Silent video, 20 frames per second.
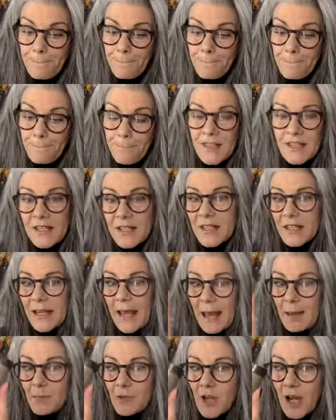This is a
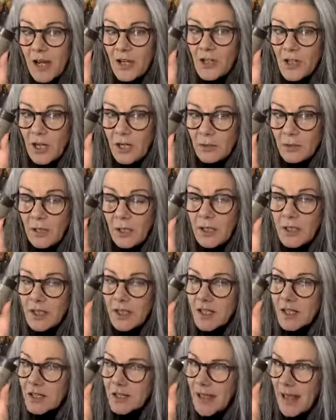game changer.
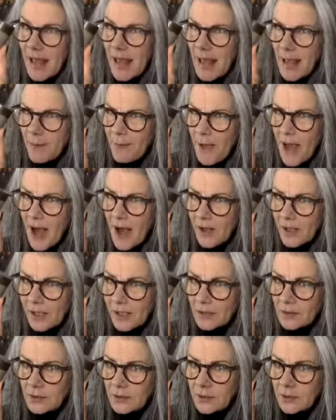This is a hair
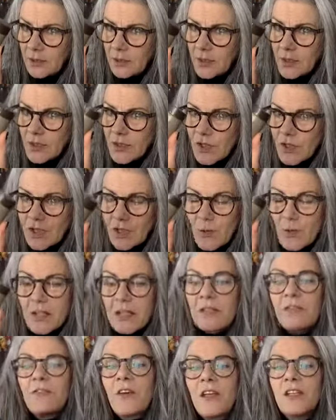powder. So this was
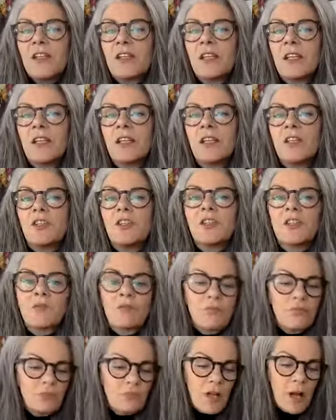invented
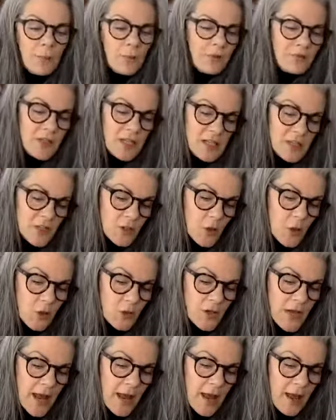a couple of years ago
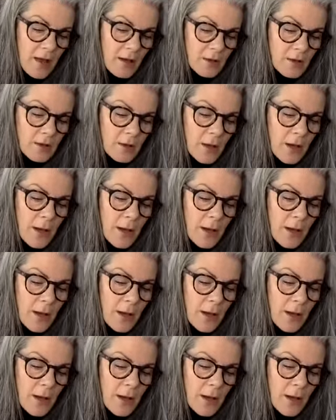now.